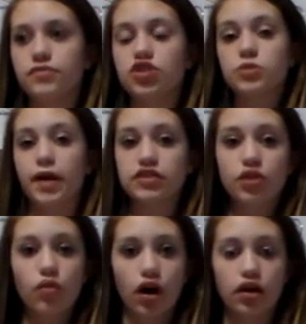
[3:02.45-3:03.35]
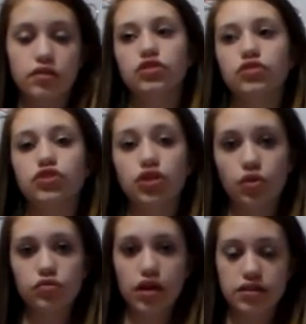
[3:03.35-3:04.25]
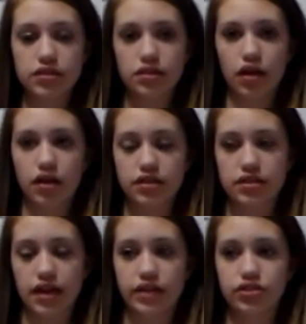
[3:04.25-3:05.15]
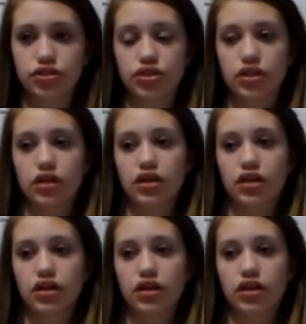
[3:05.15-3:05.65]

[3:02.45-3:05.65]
she's about to go on. So she goes on stage,